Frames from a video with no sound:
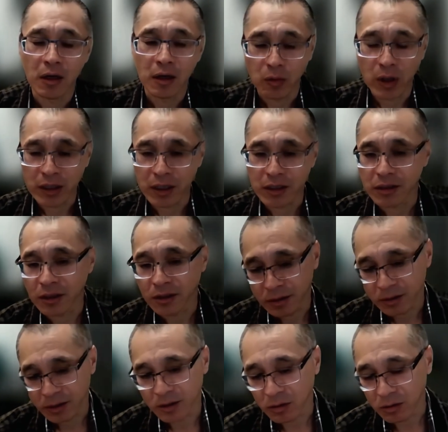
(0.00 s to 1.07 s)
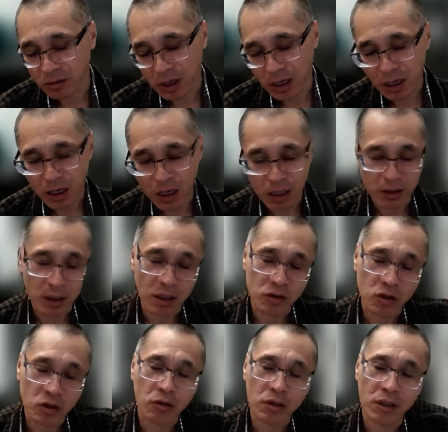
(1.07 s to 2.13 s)
Whether it's, I think
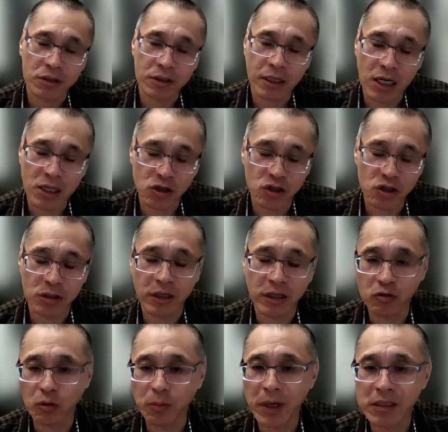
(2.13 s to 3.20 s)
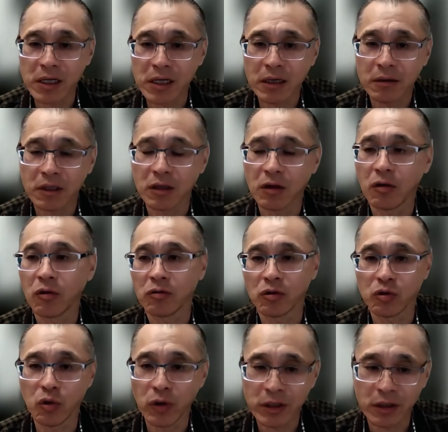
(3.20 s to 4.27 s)
doctors, clinicians, they're too busy, they don't want to
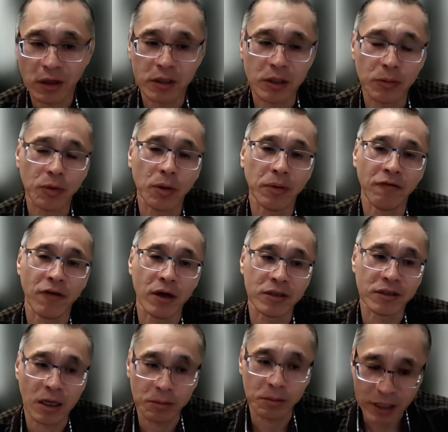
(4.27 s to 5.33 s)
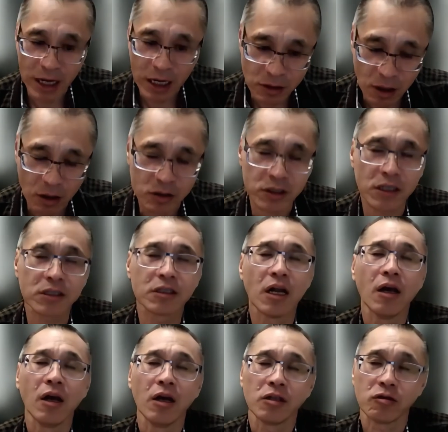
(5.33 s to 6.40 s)
do it. You probably find some technologies.
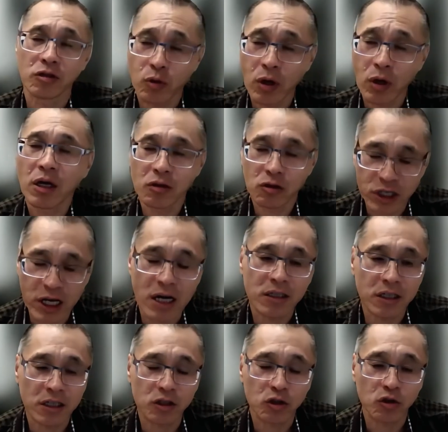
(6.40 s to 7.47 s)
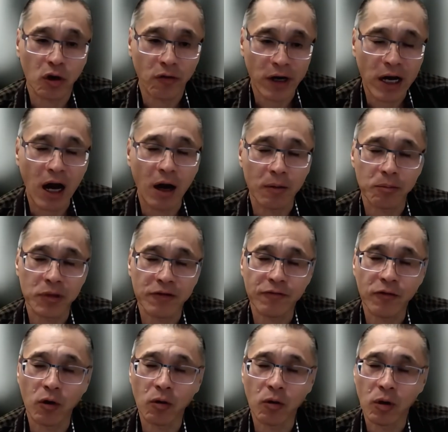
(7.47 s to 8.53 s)
So it's quite a lot of challenges to overcome
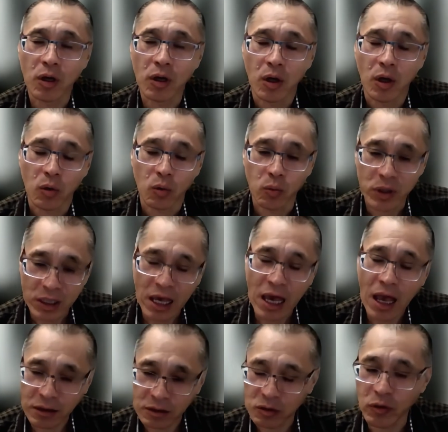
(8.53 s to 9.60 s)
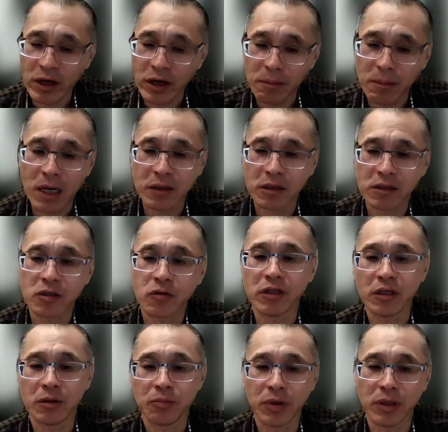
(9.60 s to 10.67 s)
before we can recommend the
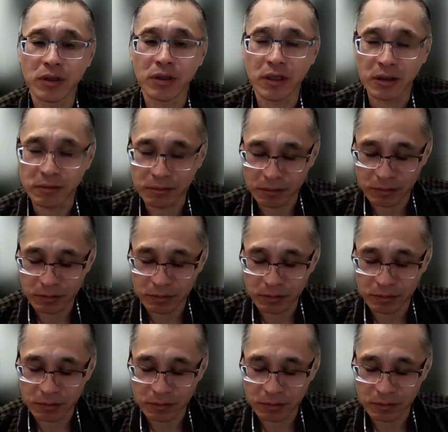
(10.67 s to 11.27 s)
3D printing,